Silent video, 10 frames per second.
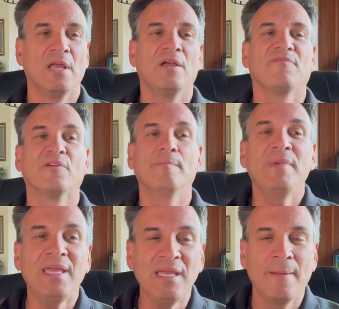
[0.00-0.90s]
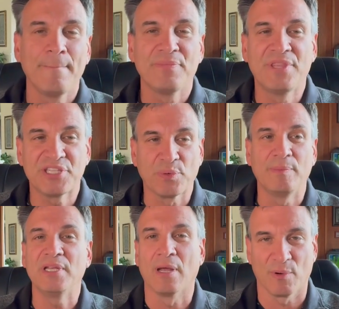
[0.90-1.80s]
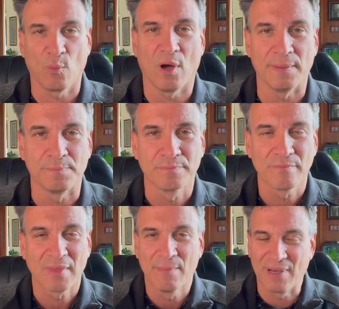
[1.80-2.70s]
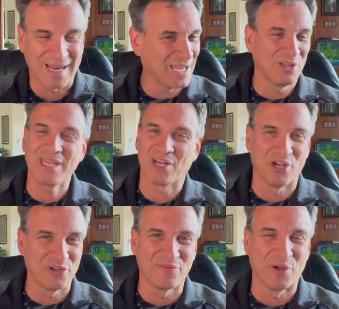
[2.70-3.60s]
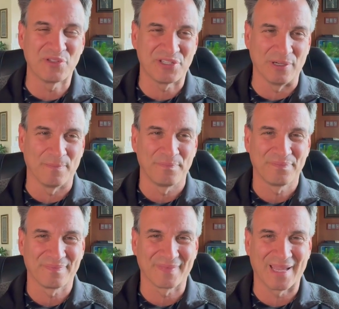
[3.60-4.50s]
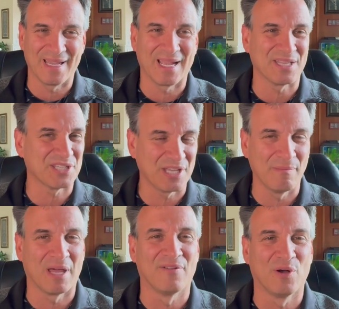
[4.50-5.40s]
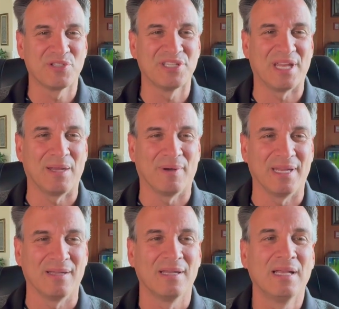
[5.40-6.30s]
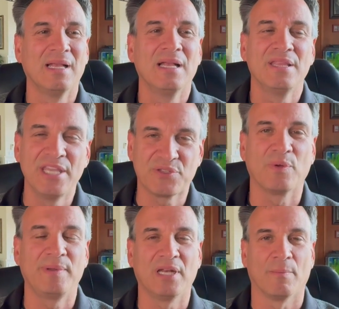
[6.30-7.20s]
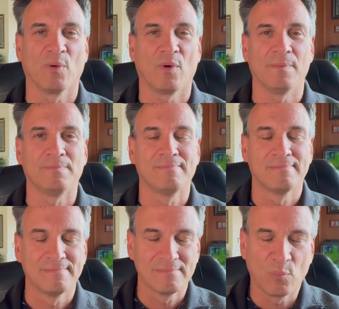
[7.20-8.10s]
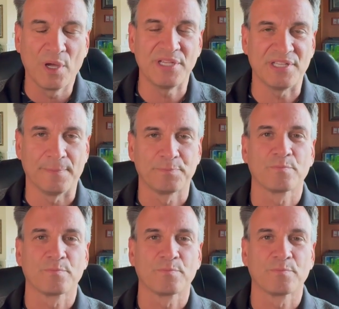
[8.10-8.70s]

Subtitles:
For me, this would be number 1, but I only get 100 votes too. Okay, I get the same amount of votes as anybody. This would be number 1. What is it?